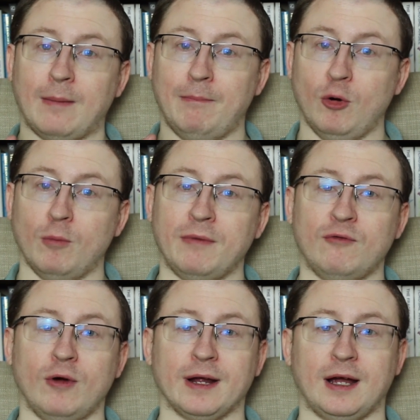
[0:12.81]
But
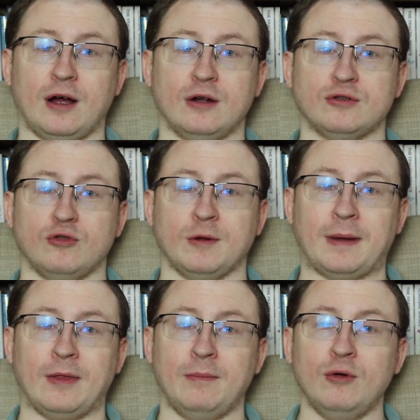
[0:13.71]
before I get on talking
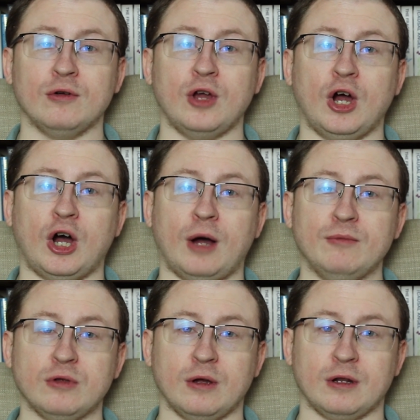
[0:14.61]
about the books, I'm
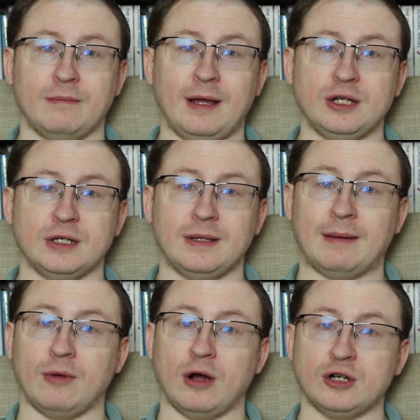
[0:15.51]
just going to mention
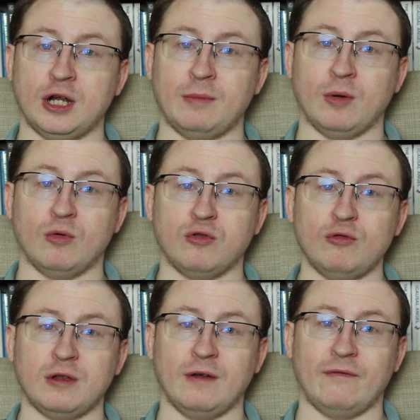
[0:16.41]
that my October was
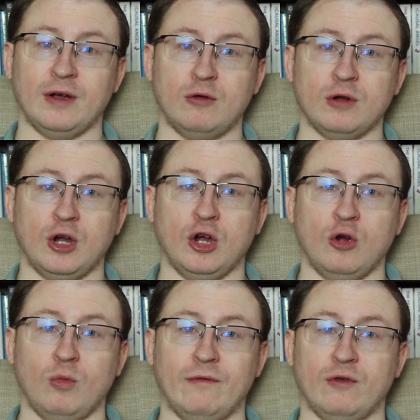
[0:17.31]
also filled
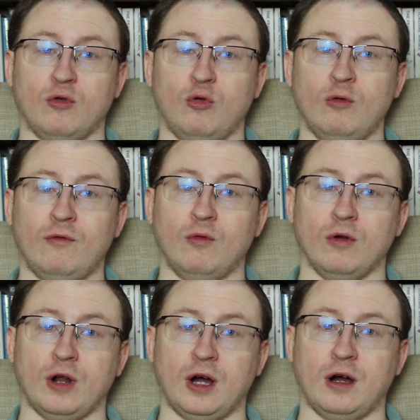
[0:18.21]
with an
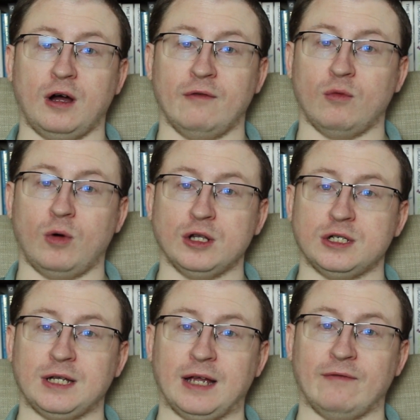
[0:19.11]
awful lot of
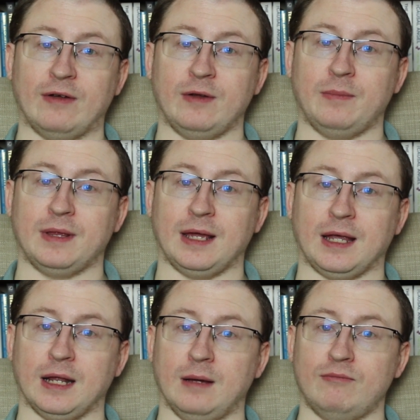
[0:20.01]
watching a very
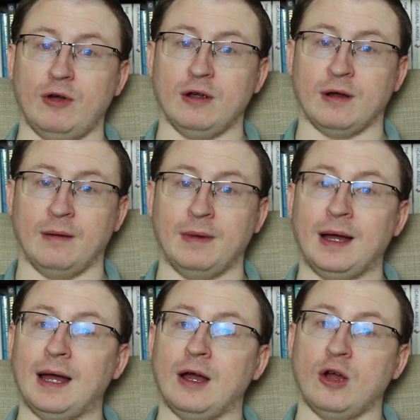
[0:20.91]
particular program,
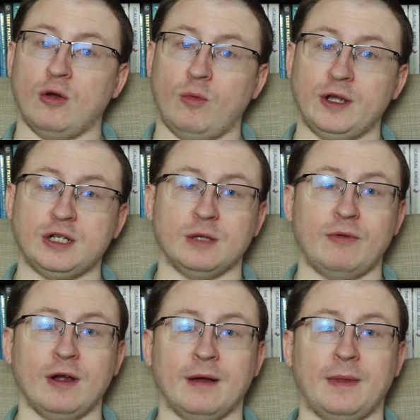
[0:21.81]
which is a
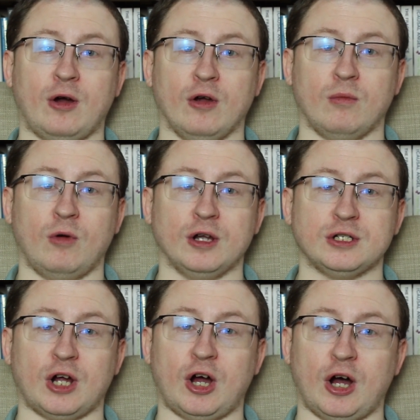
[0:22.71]
program that I
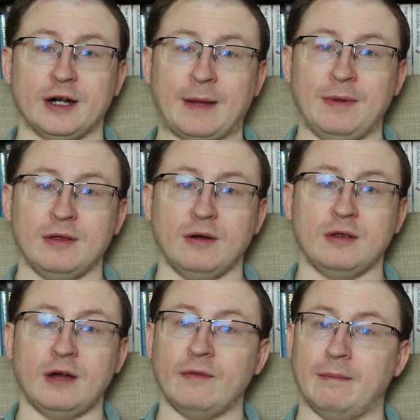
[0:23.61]
watched odd
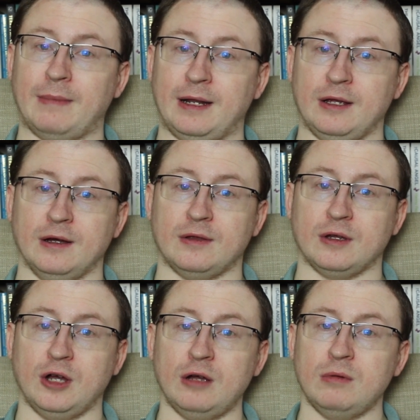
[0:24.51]
episodes of many years
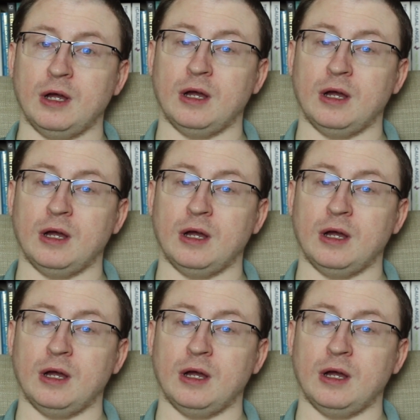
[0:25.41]
ago,